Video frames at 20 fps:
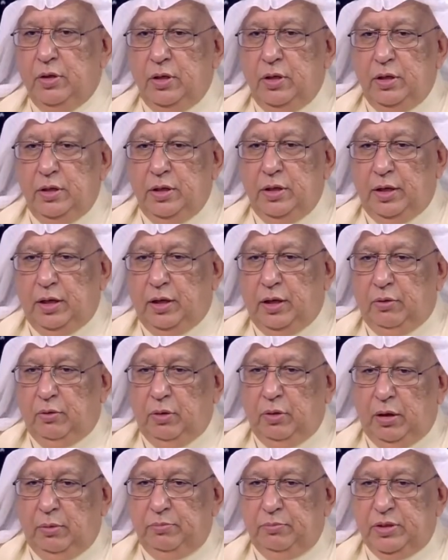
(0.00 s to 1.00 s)
There are
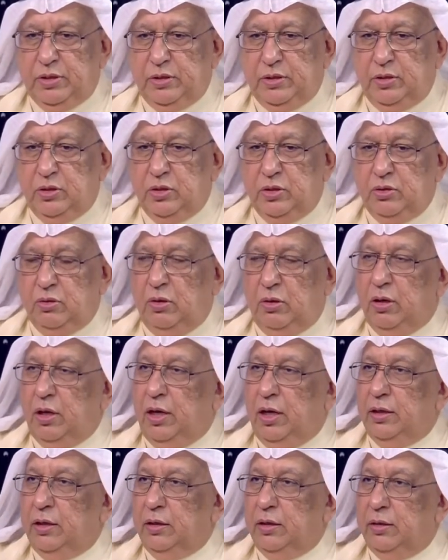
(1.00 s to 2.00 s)
all businesses
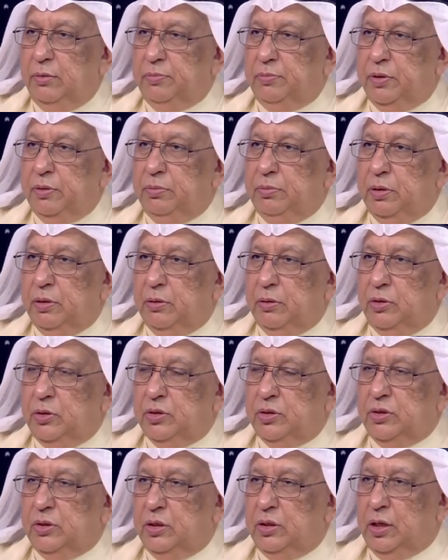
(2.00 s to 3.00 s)
online. People on
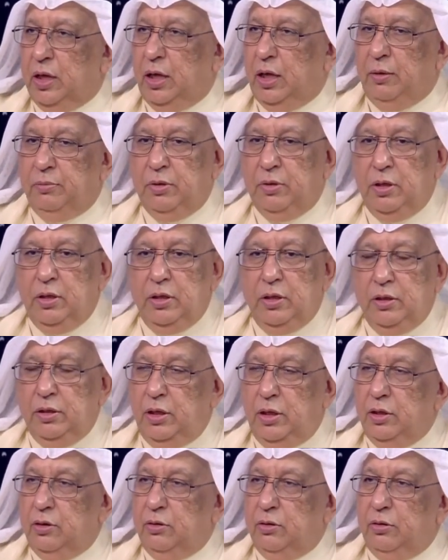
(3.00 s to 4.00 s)
Instagram,
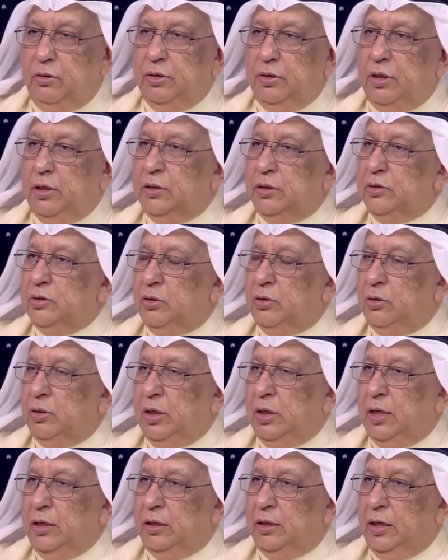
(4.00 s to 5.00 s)
they go, there is
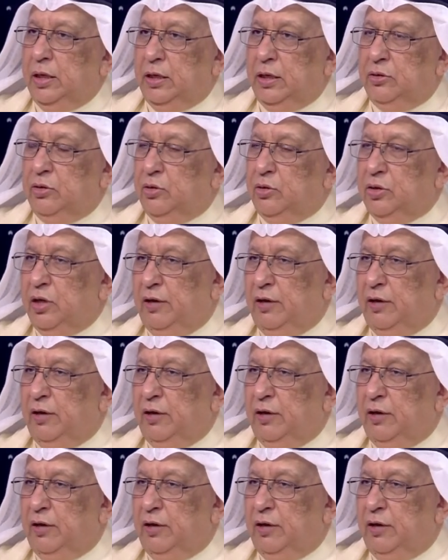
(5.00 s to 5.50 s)
online. They don't have